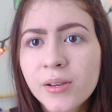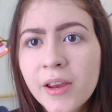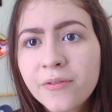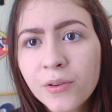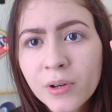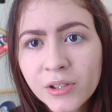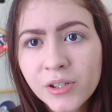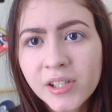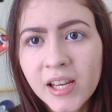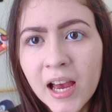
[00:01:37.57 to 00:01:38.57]
If you want
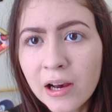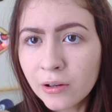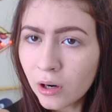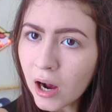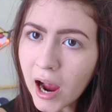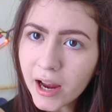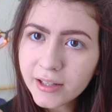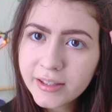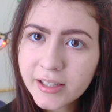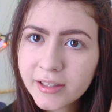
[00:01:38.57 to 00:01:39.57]
to see how I
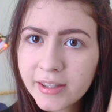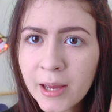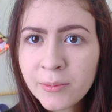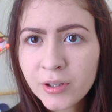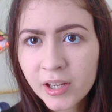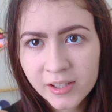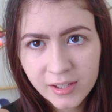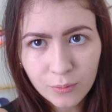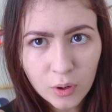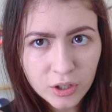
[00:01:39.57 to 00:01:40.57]
did them, you can
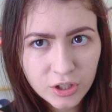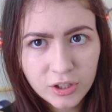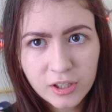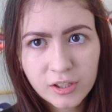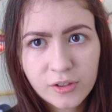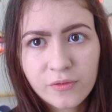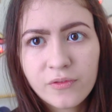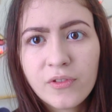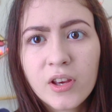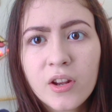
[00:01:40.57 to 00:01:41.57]
watch this
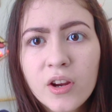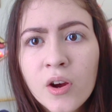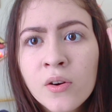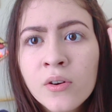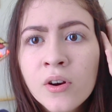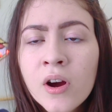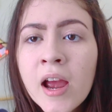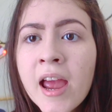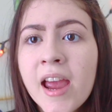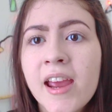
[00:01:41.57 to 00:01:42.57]
video.
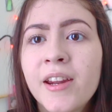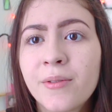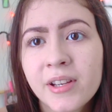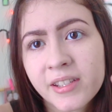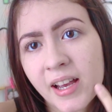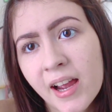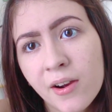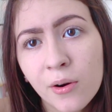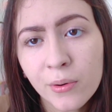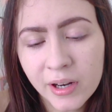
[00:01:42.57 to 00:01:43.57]
Anyways,
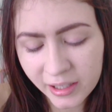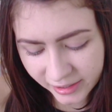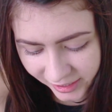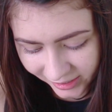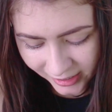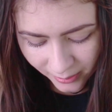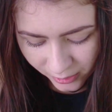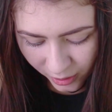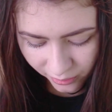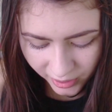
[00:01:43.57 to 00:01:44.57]
I already did them
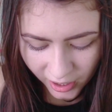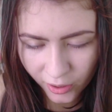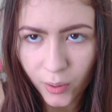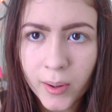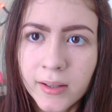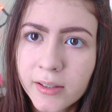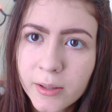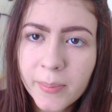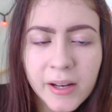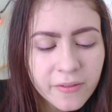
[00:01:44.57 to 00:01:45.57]
so we can go a
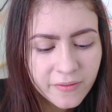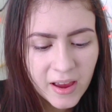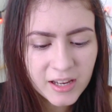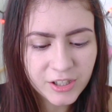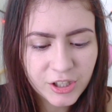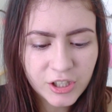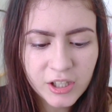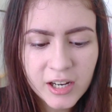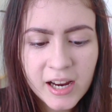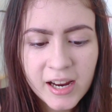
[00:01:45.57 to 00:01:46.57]
little bit faster.